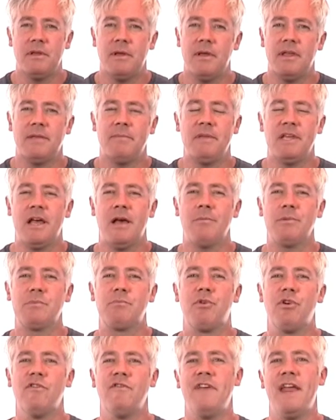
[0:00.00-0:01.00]
It becomes
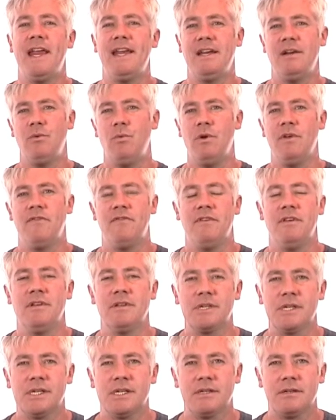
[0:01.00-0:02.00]
pervaded with
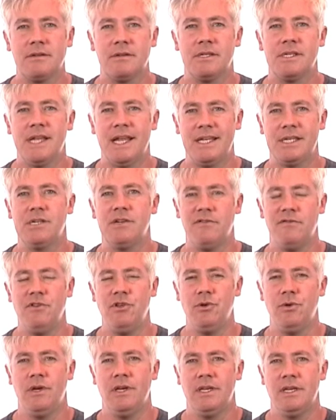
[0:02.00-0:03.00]
this sense of
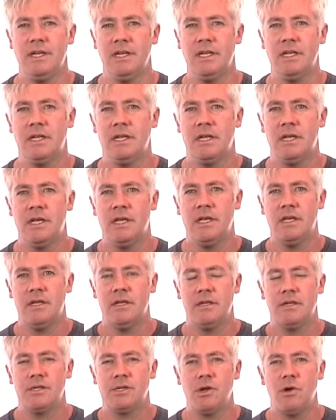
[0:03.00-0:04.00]
unity.
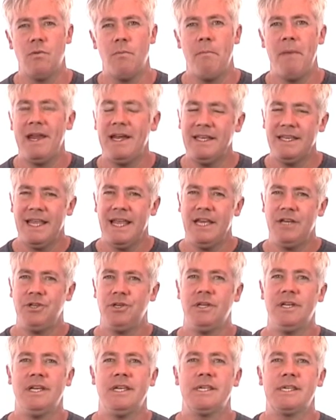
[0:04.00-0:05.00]
So
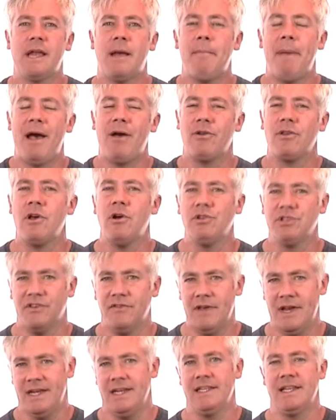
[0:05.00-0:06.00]
meditation is about
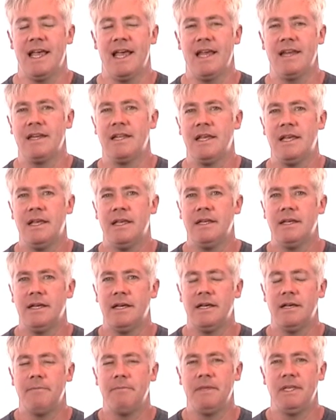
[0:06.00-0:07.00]
cultivating that.
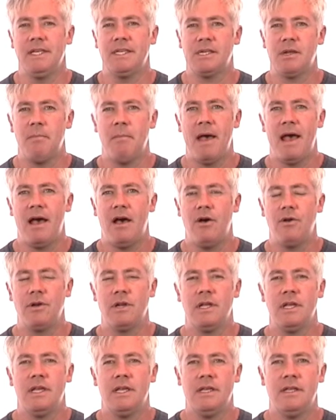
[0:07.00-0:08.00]
It's
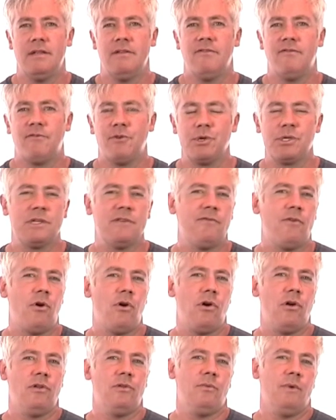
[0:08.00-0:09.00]
about, first of
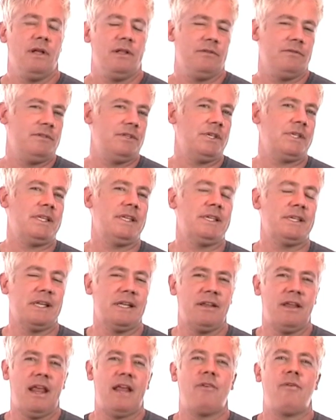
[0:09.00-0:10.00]
all, well, just
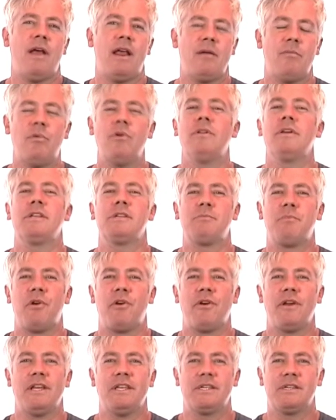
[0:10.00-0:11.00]
this incredible
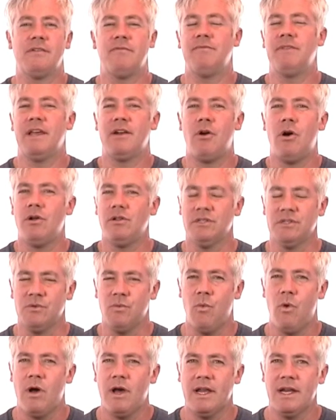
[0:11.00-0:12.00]
experience of that all
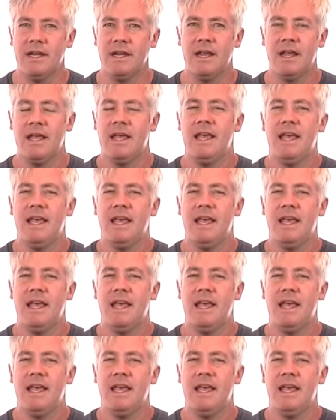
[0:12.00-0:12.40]
is one,